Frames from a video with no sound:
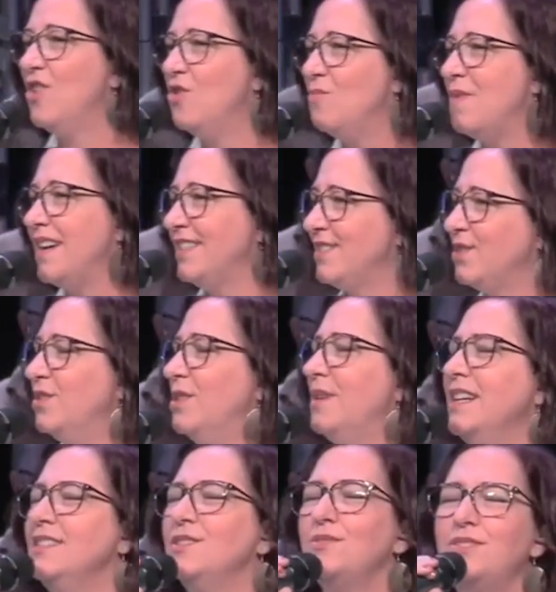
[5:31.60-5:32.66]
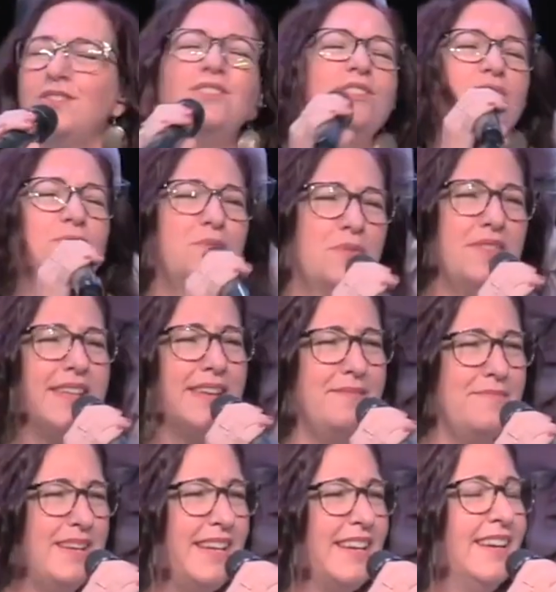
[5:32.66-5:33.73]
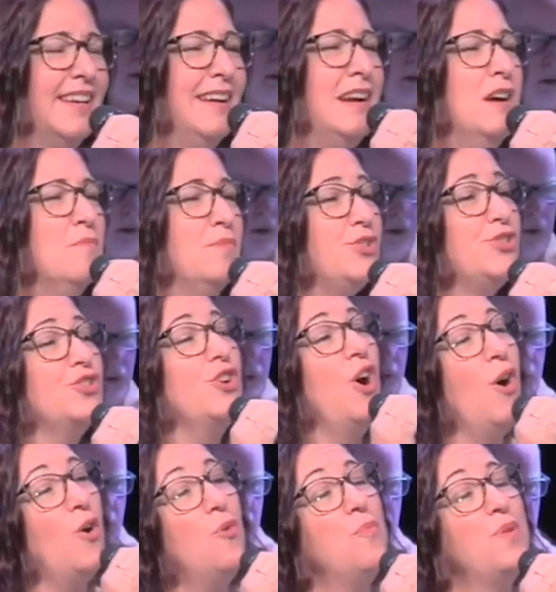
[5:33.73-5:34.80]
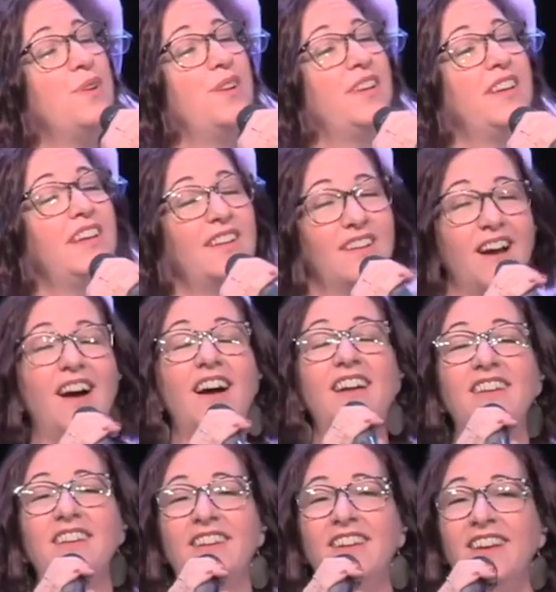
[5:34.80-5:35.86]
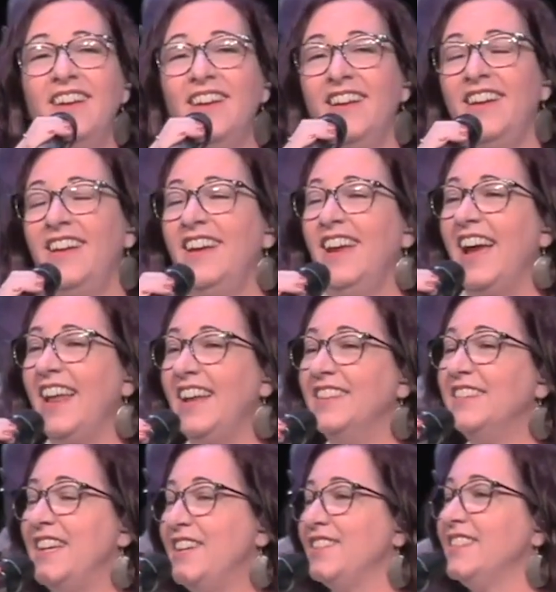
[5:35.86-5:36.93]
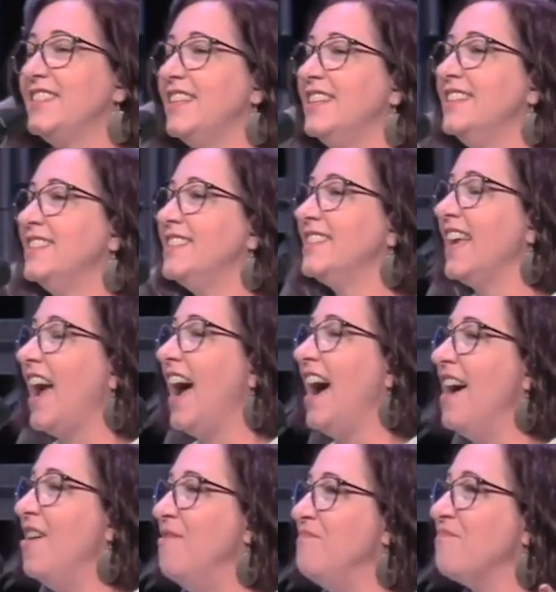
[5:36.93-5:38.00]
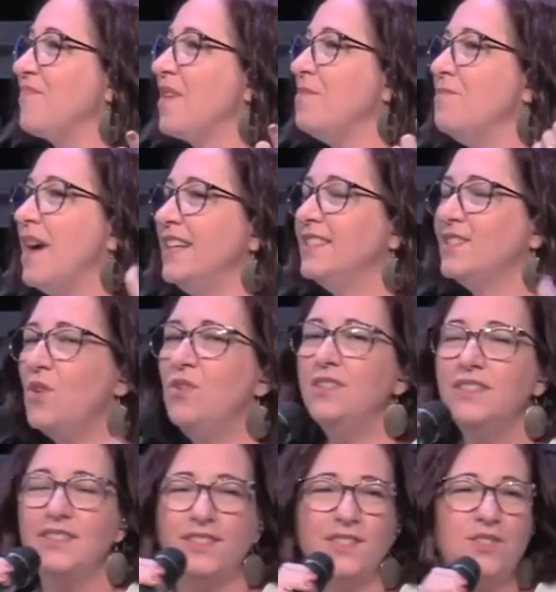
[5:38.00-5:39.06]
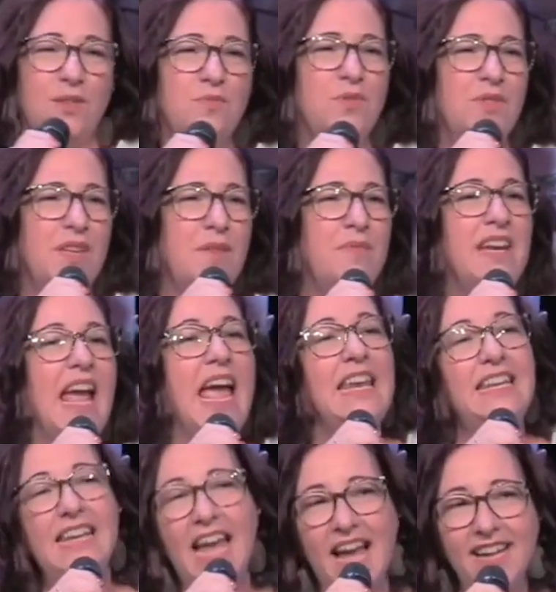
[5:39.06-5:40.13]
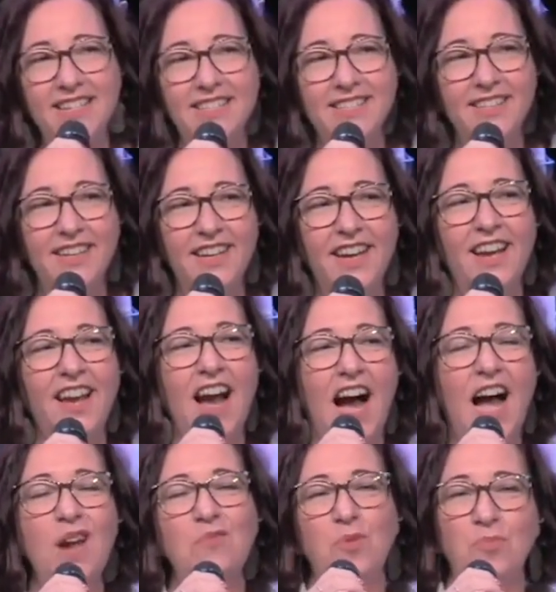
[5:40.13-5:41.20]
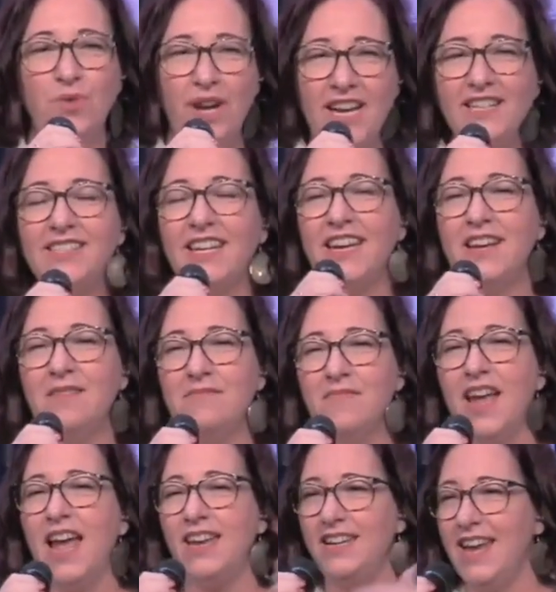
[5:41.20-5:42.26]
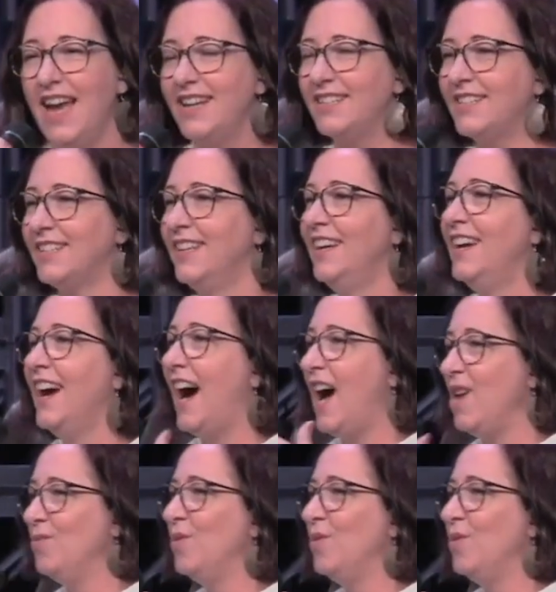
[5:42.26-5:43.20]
oh my soul? Why so disturbed within me? Put your hope in God. And it later says, my soul is disturbed within me, and yet I will praise him, and yet I